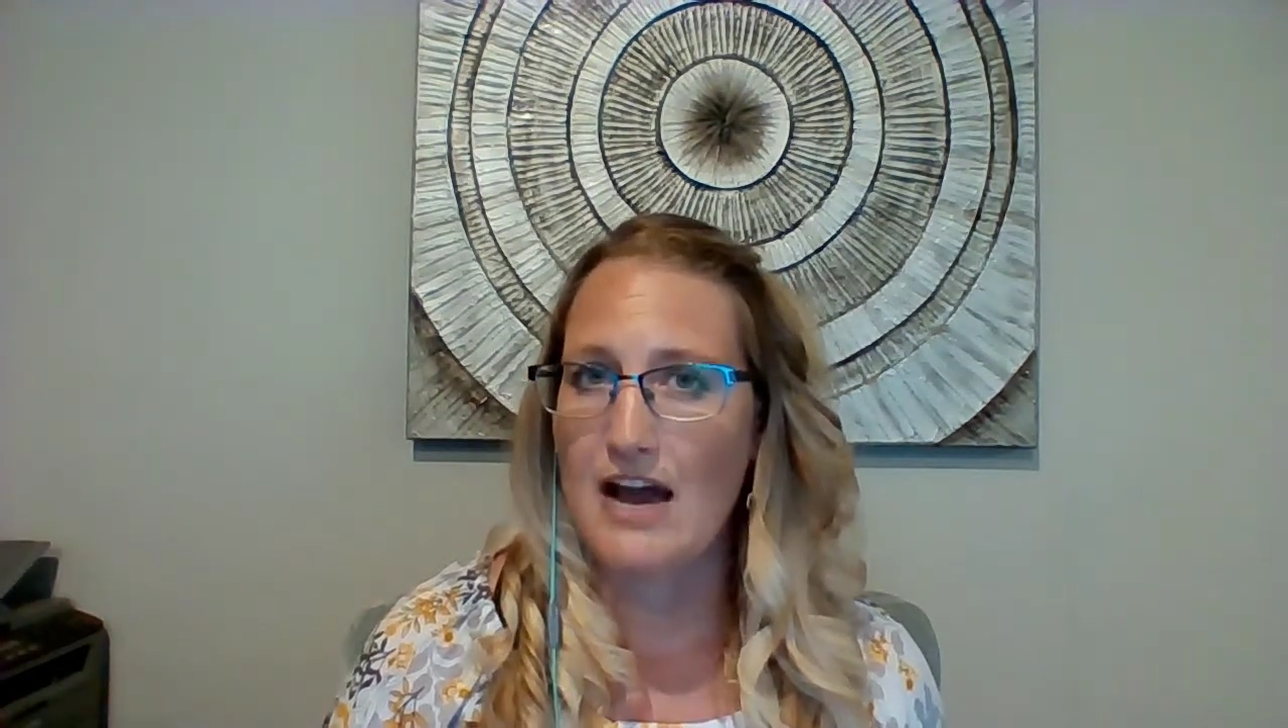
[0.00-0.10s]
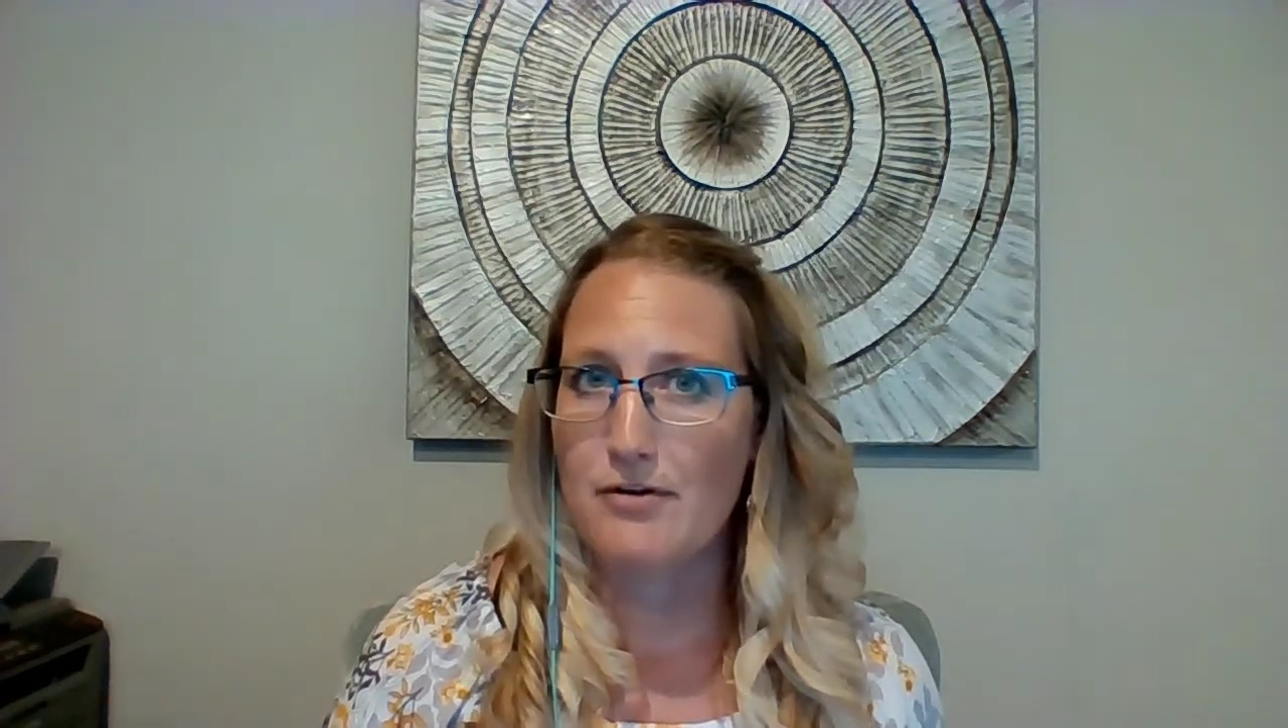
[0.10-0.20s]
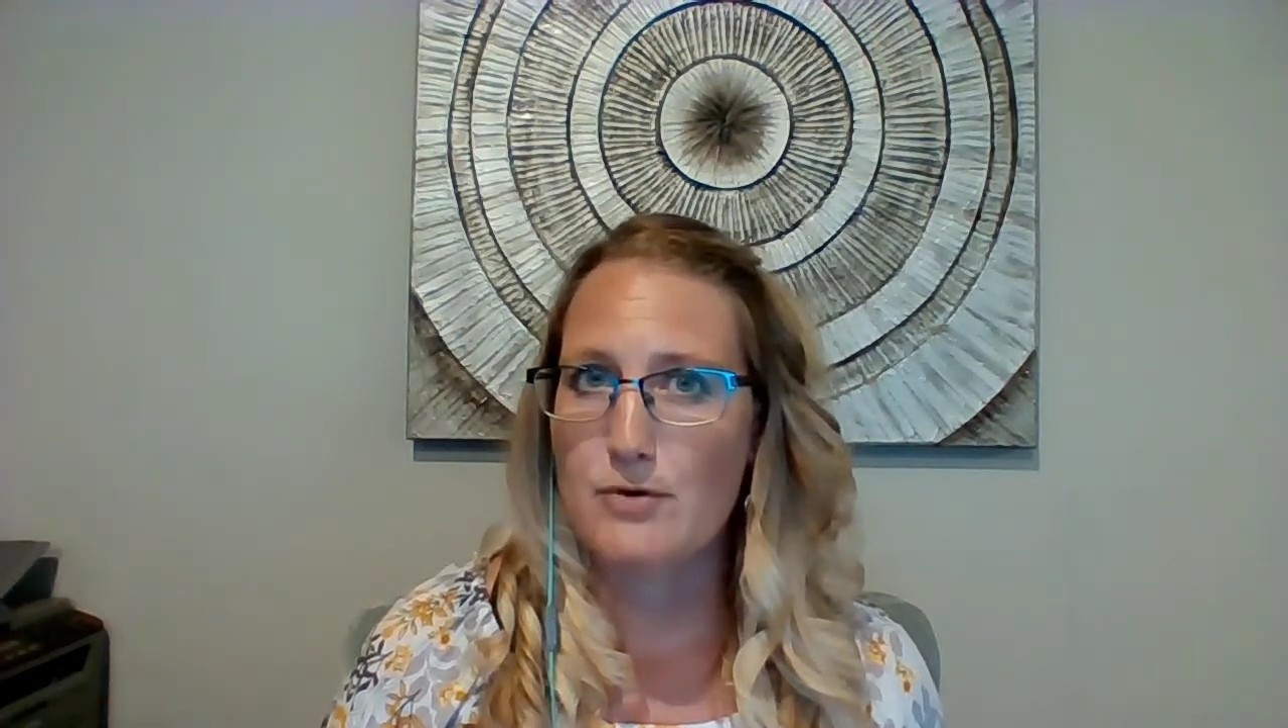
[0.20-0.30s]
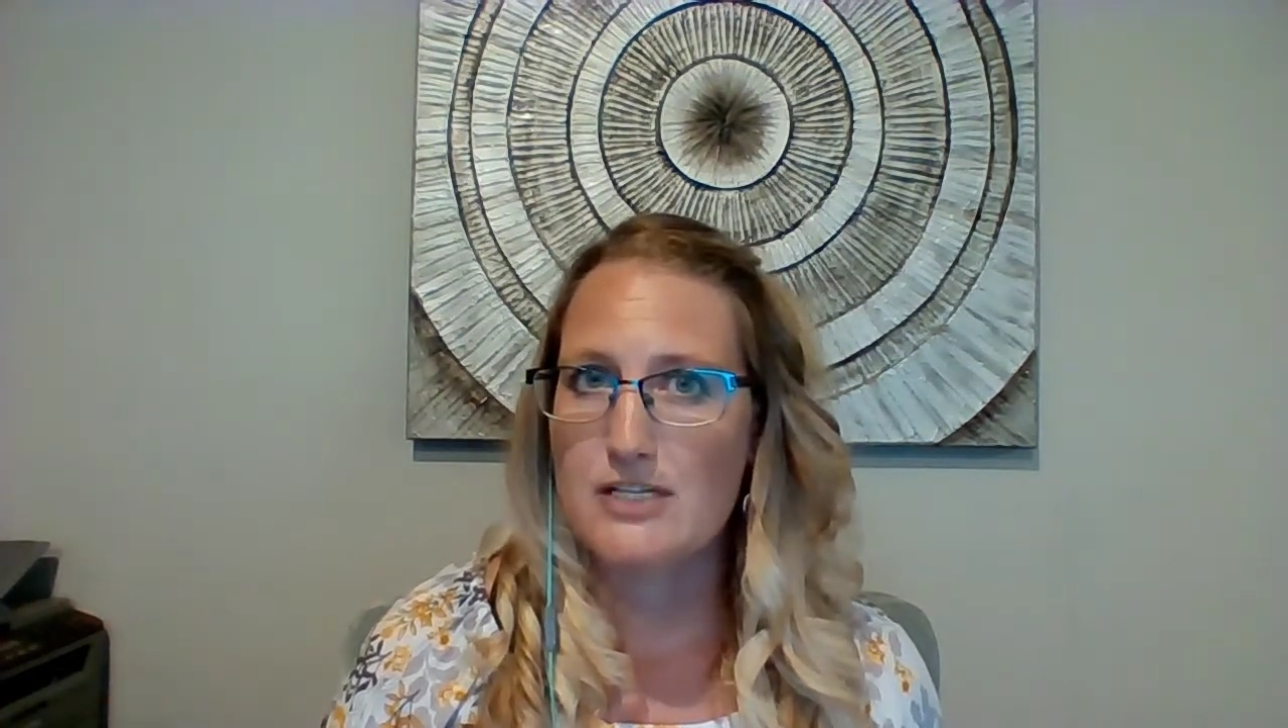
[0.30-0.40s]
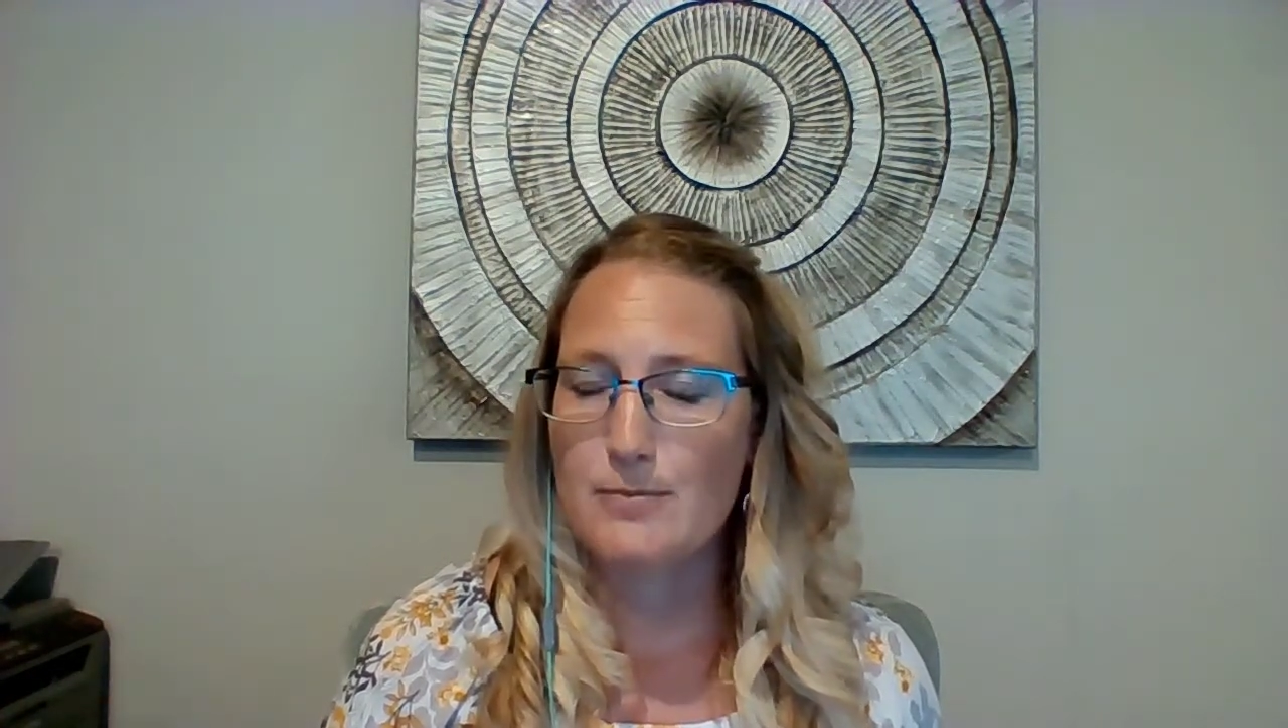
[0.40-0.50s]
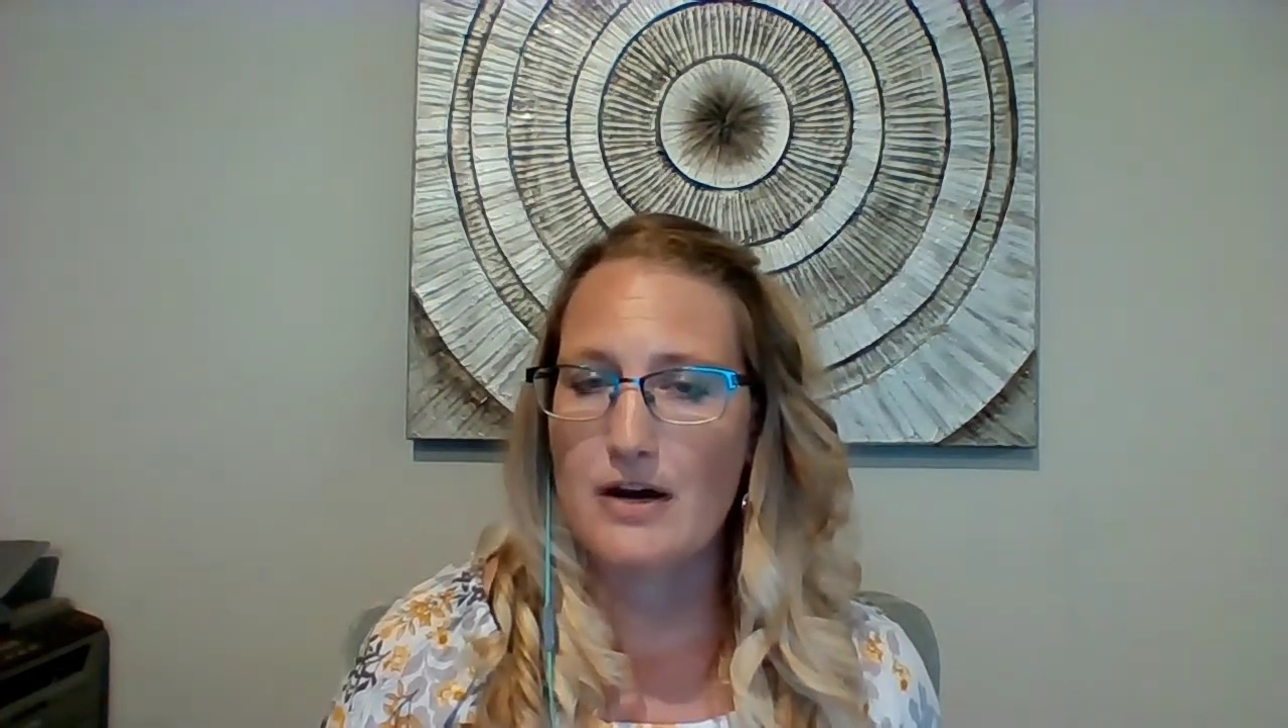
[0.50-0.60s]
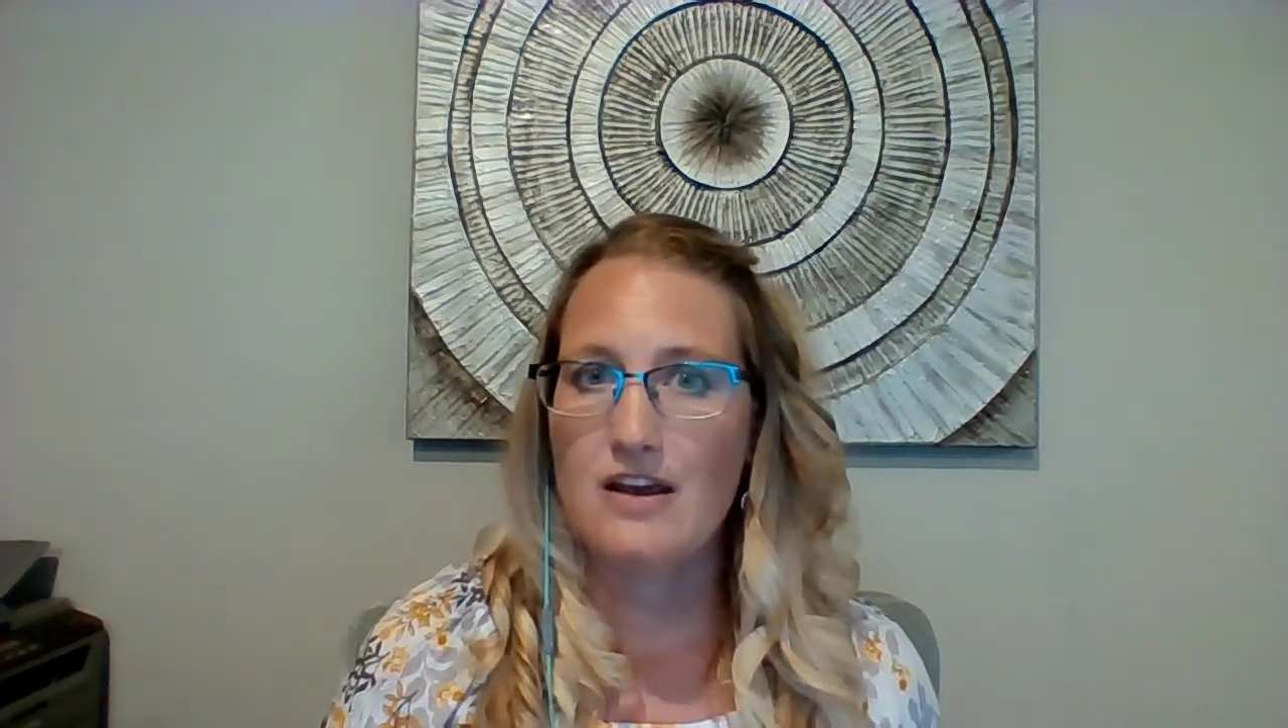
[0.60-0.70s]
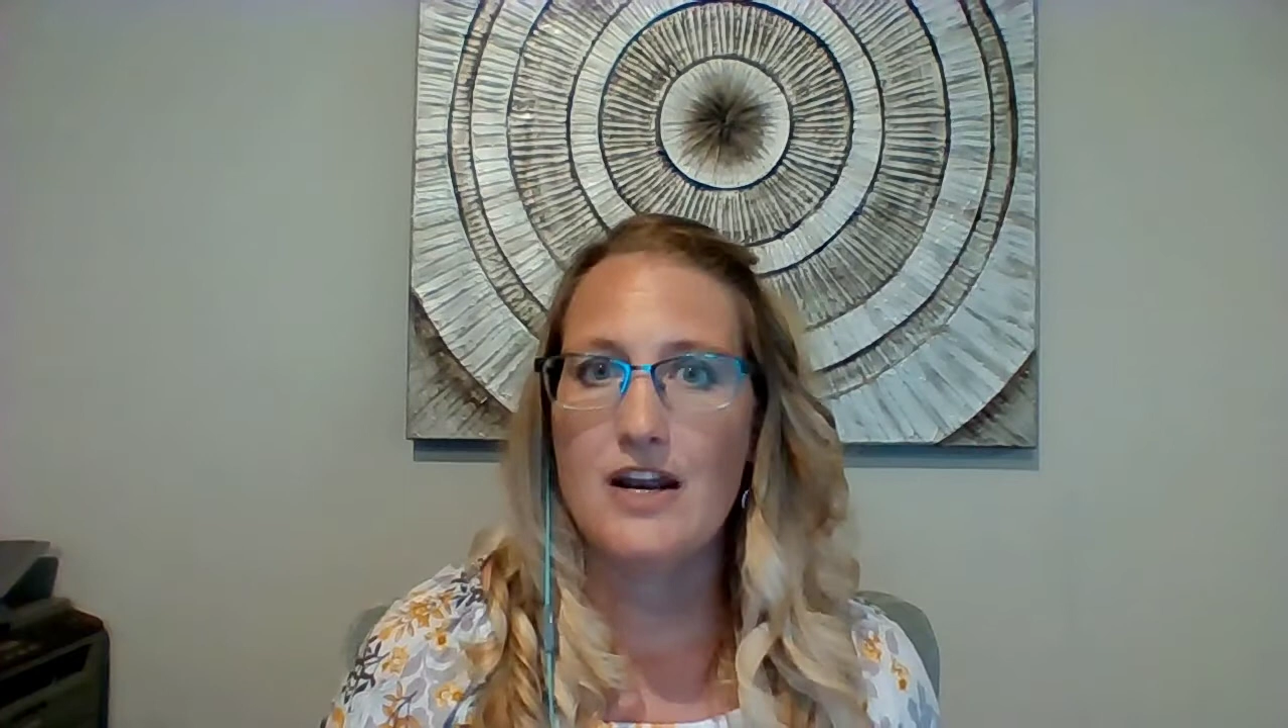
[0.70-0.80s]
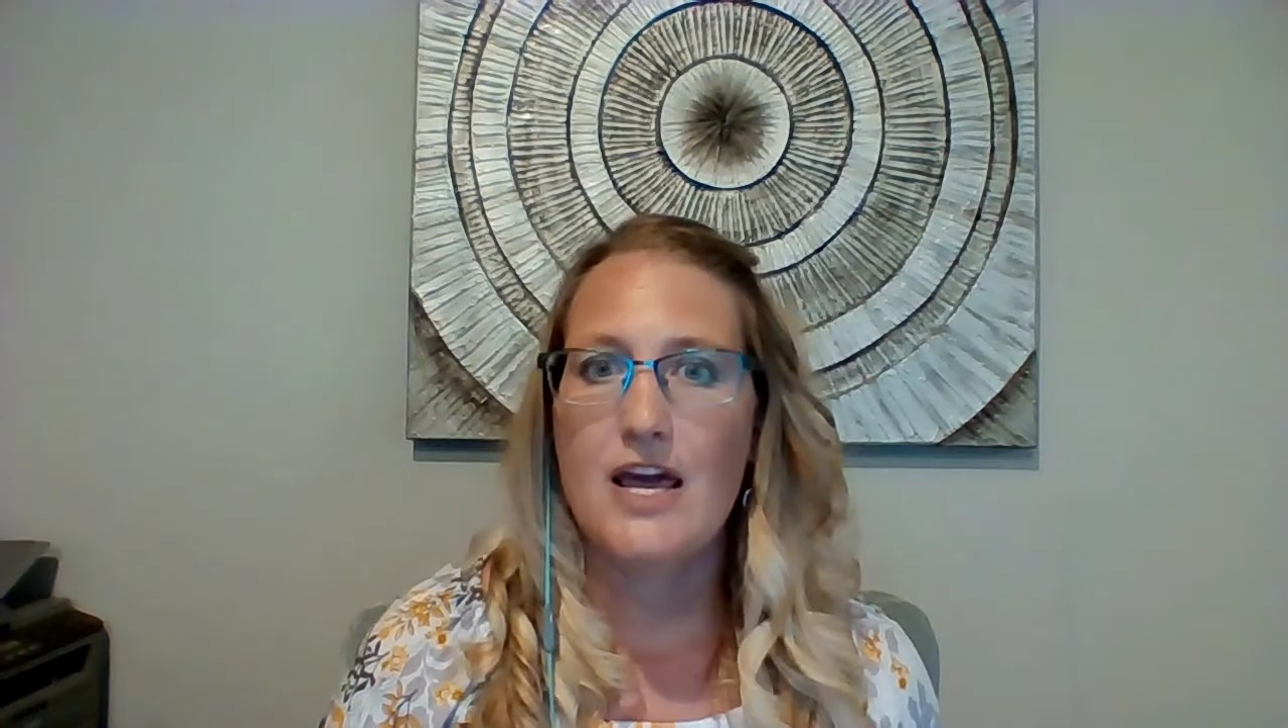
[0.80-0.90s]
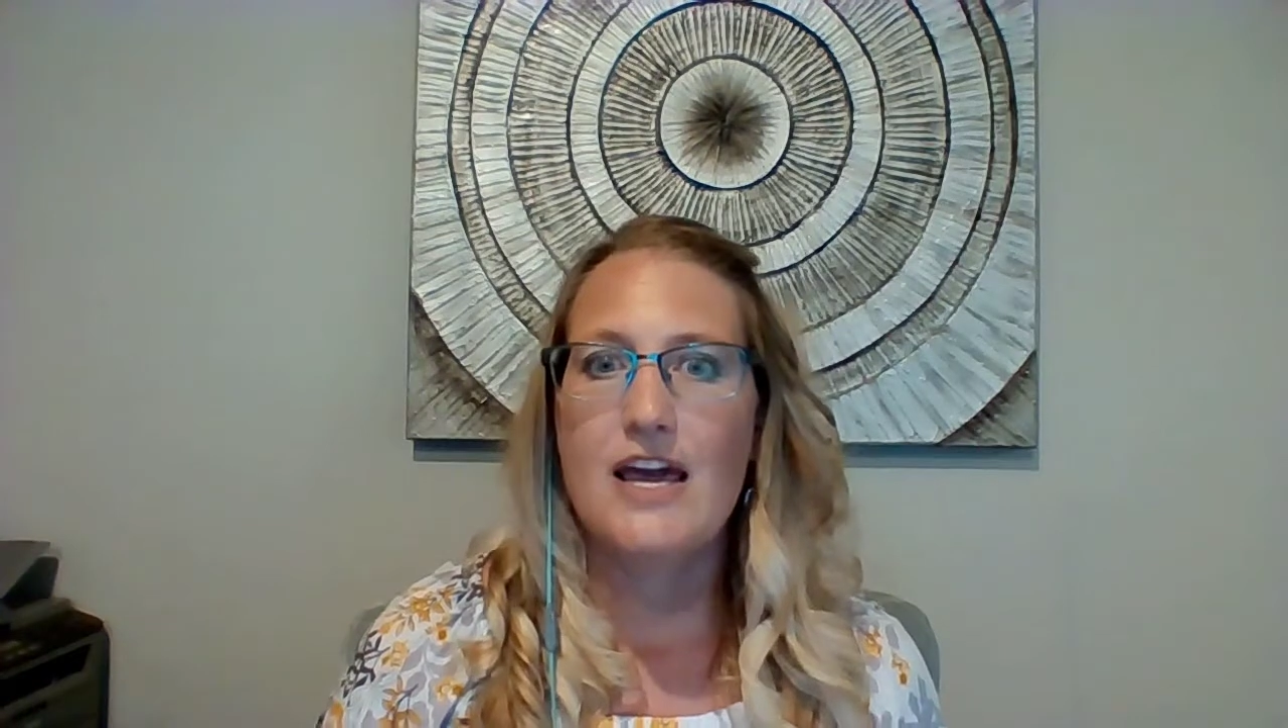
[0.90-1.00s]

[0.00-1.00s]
haven't responded